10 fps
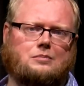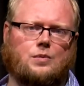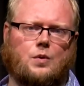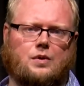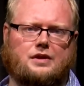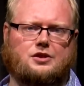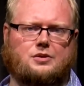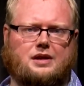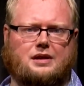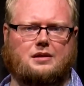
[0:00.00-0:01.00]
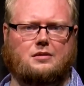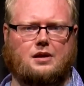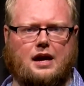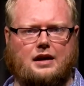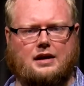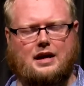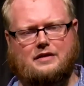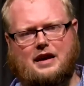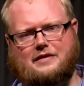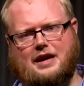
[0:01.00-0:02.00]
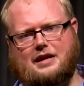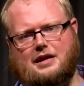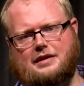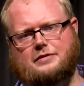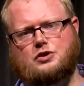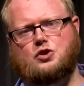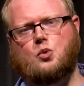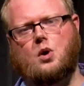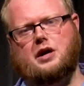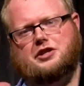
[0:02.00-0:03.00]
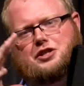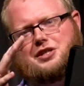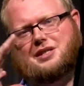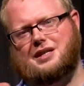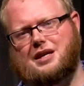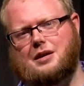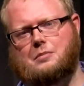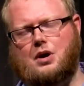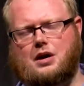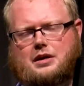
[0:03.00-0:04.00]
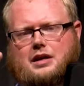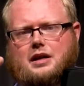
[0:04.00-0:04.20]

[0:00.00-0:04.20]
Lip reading: or that you can kind of have that kind of squash part,